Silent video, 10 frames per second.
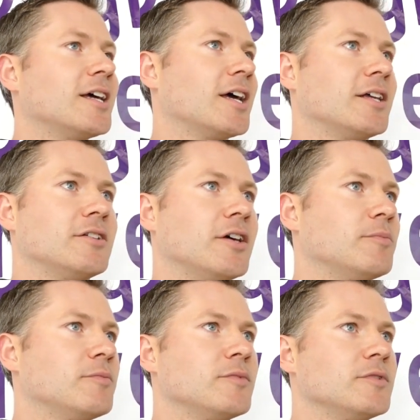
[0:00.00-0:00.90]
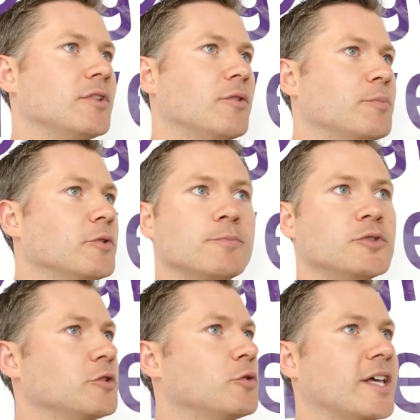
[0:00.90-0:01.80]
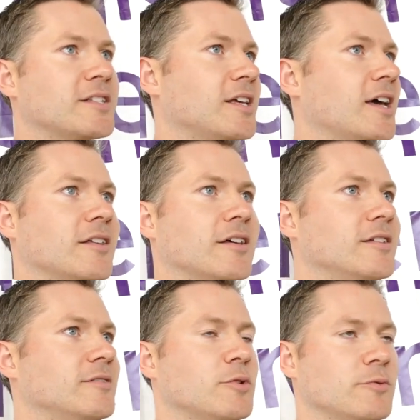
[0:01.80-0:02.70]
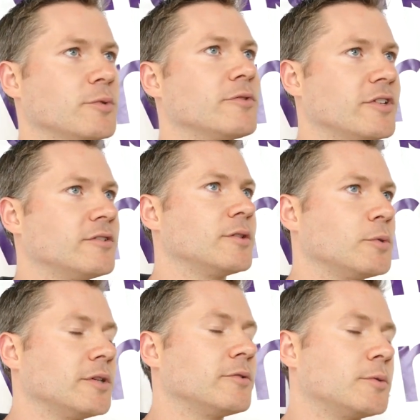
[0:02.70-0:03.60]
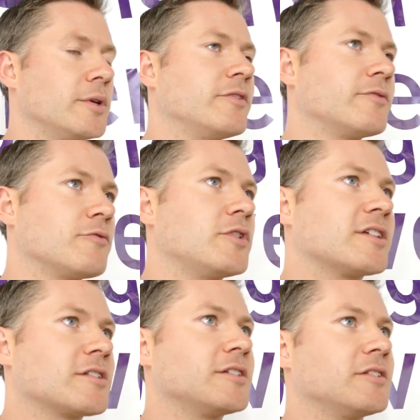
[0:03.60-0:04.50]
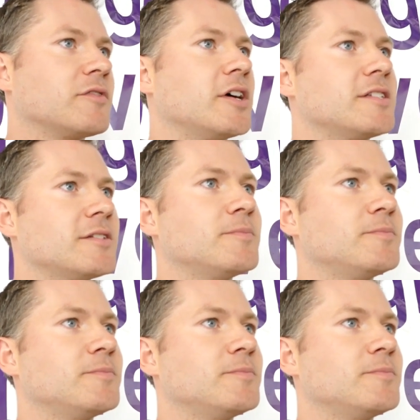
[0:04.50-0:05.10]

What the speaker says: and putting all that together, we're in for a really exciting fight.